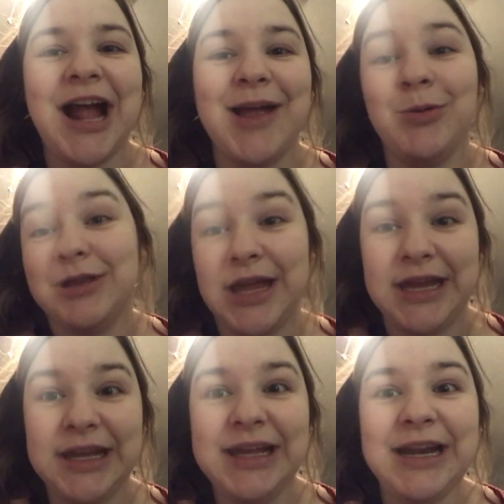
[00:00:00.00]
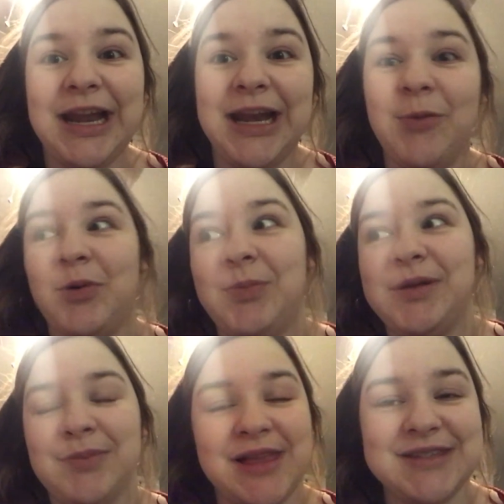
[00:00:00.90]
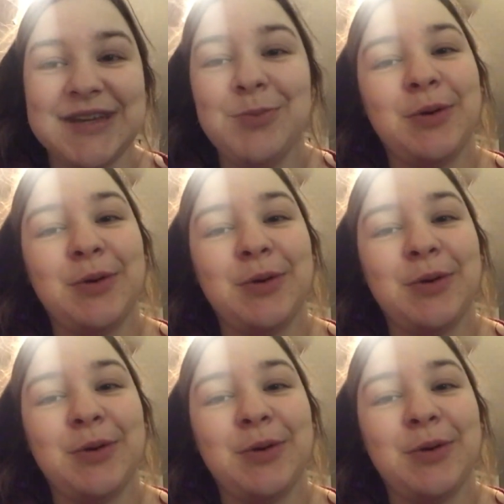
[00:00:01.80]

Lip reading: I will like it and it will be pleasant.